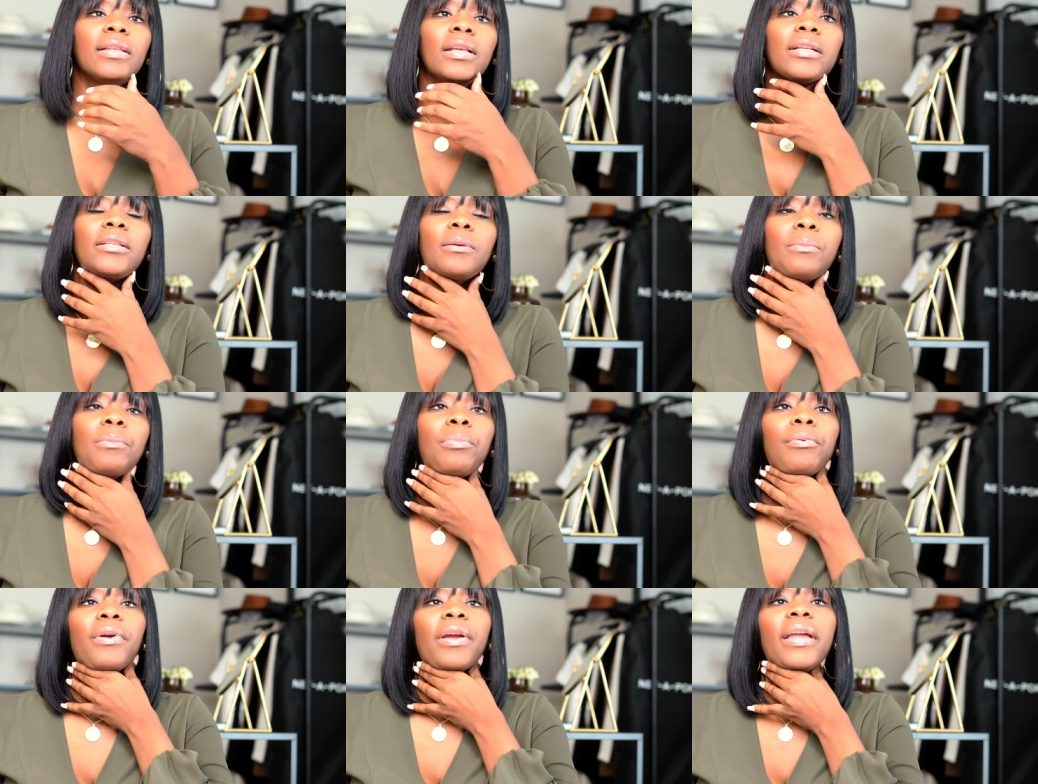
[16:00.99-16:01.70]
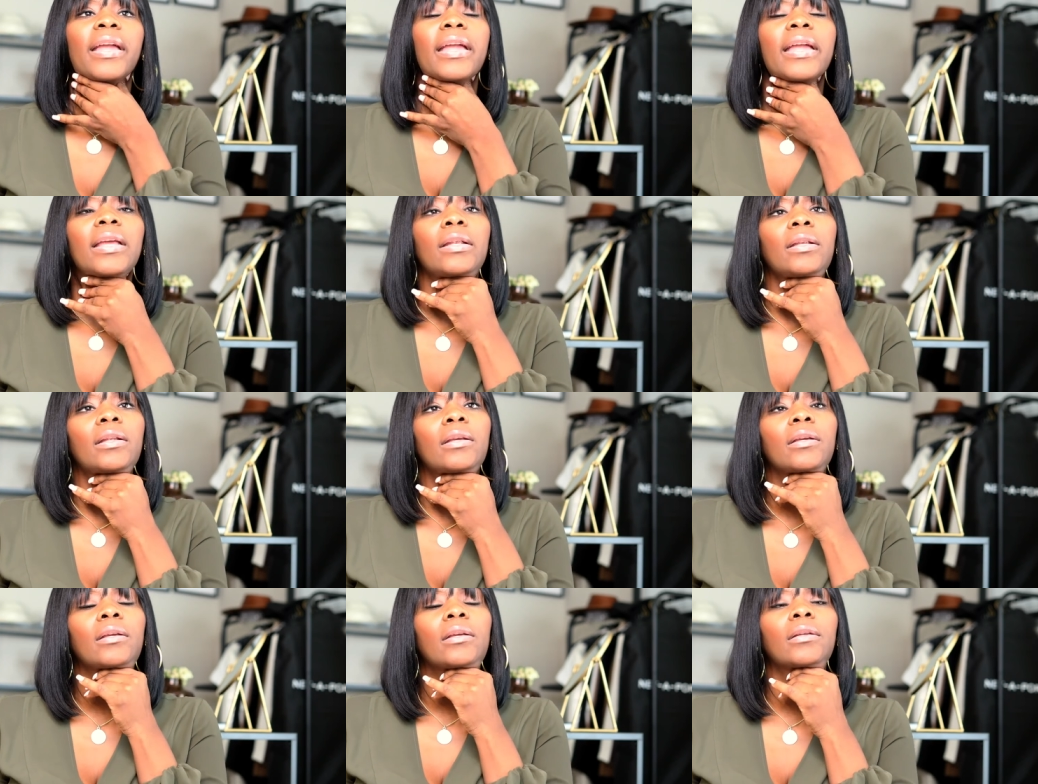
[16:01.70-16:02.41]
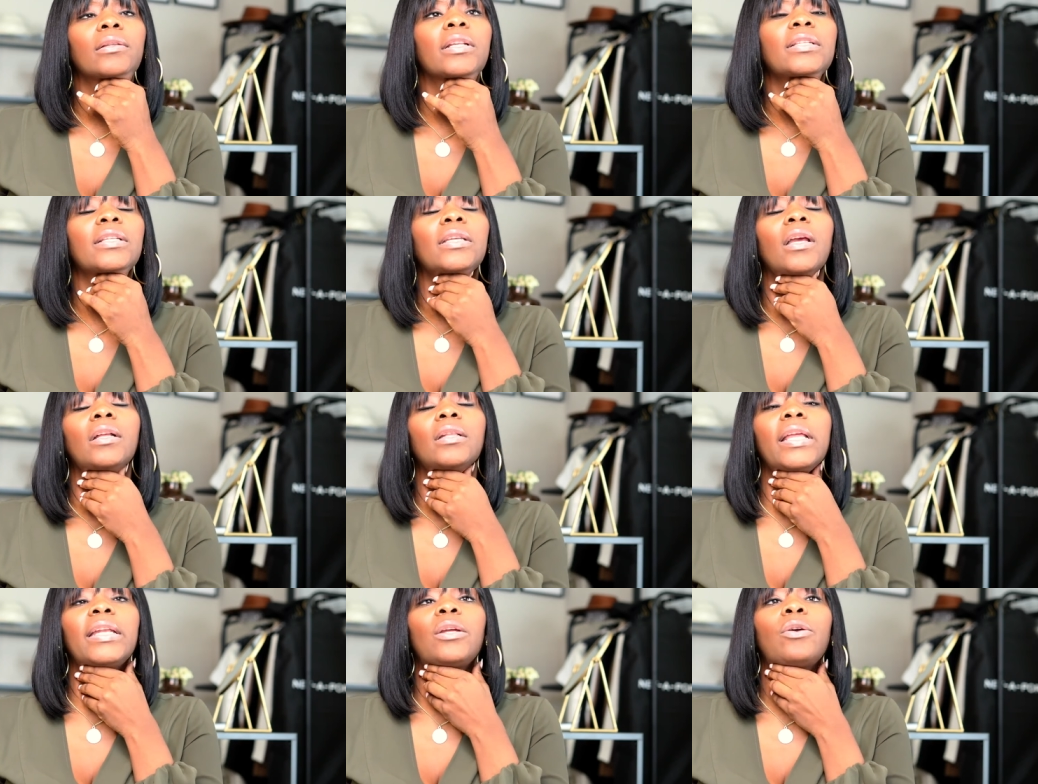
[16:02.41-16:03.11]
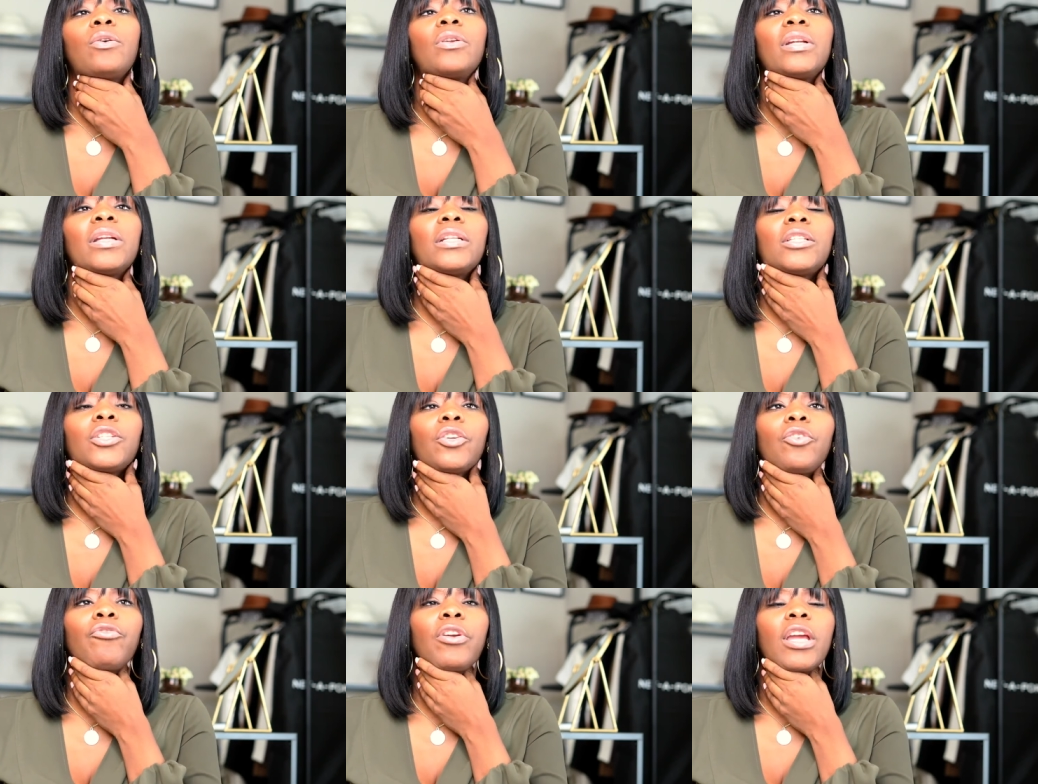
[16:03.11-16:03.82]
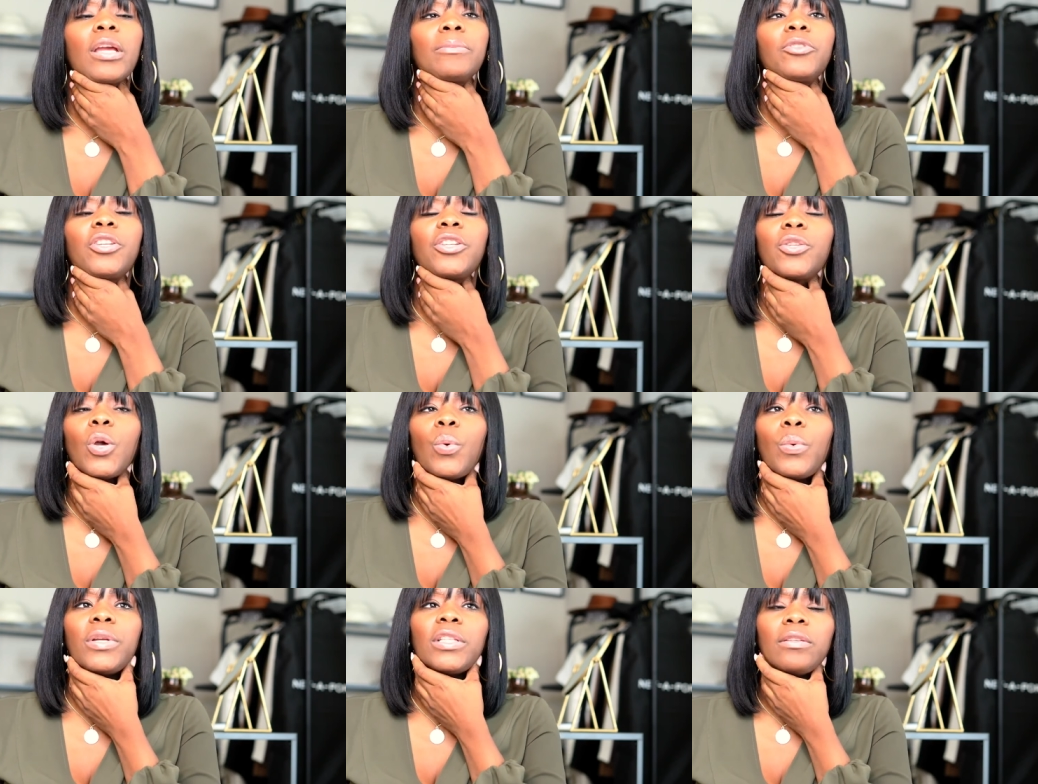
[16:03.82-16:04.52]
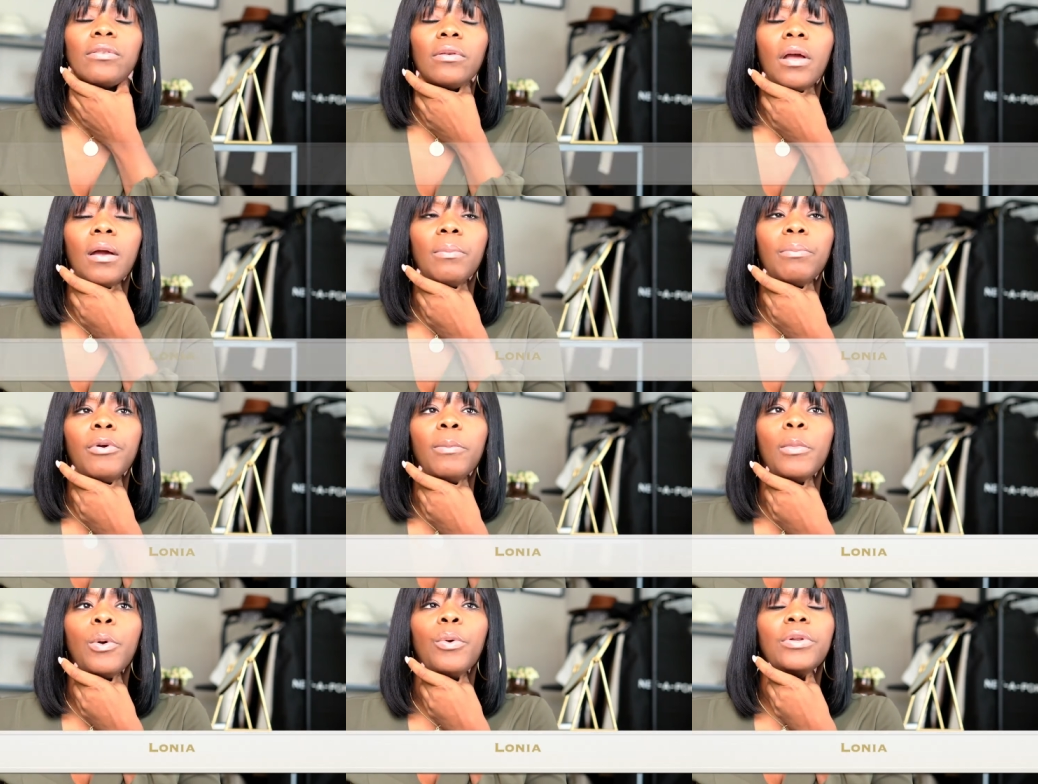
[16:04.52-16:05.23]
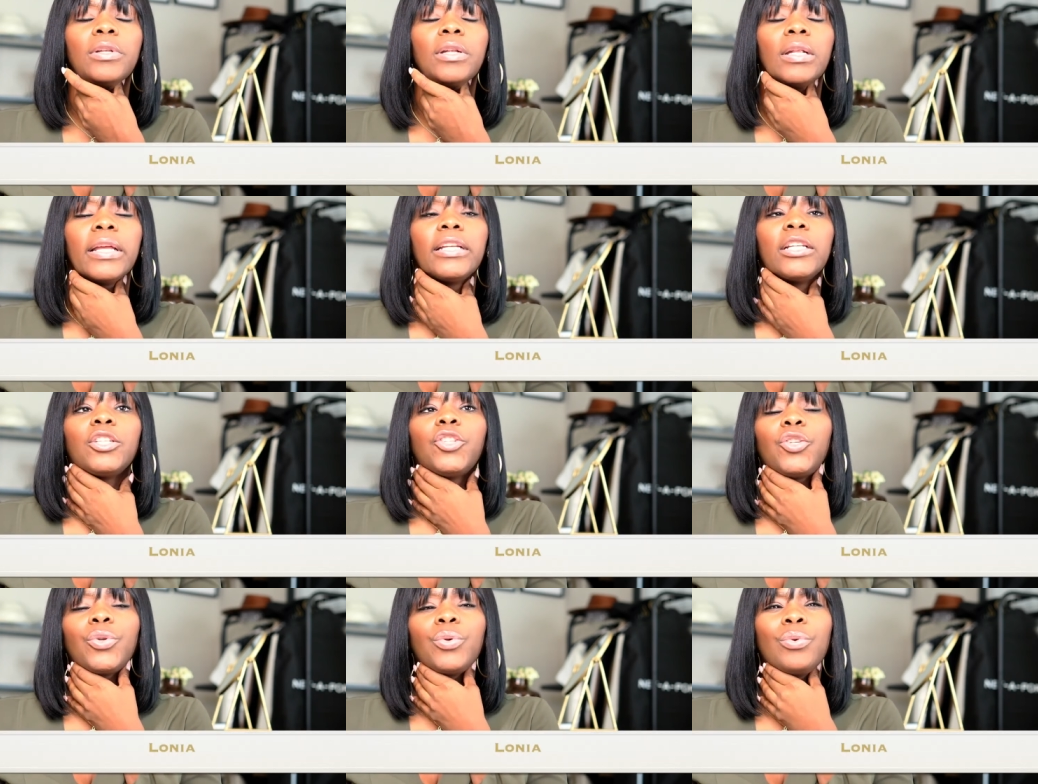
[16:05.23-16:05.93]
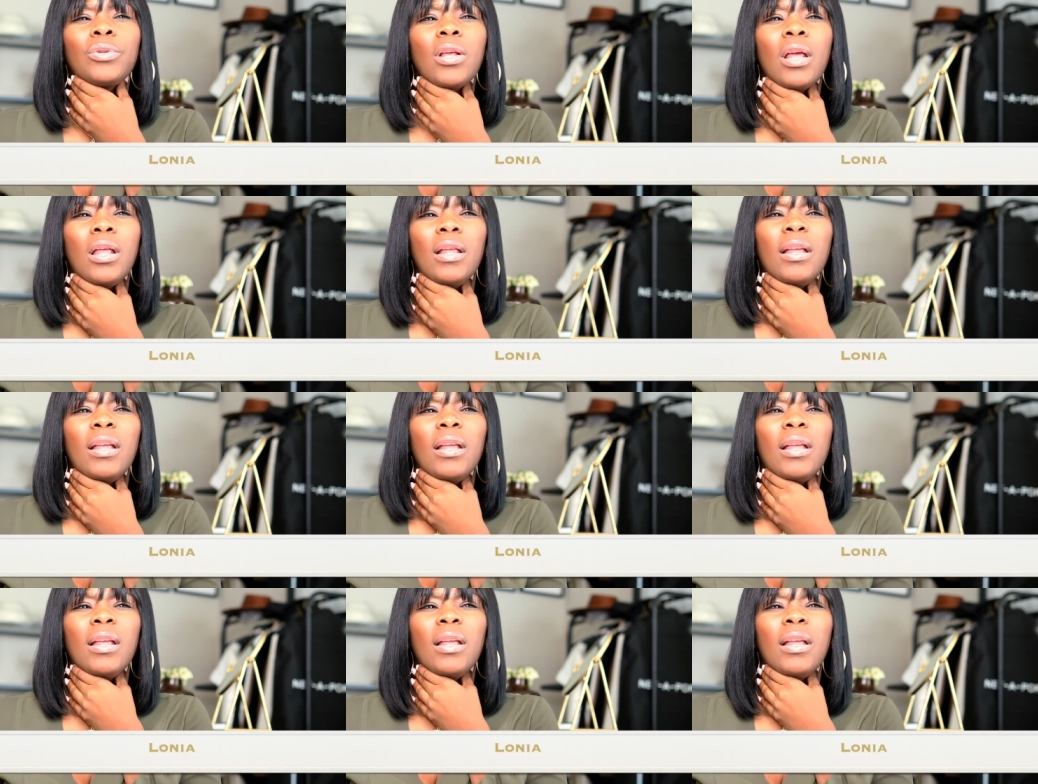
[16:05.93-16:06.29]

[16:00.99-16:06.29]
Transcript: there's a brand there's a young lady on Instagram. She's always um, promoting the lady's shoes.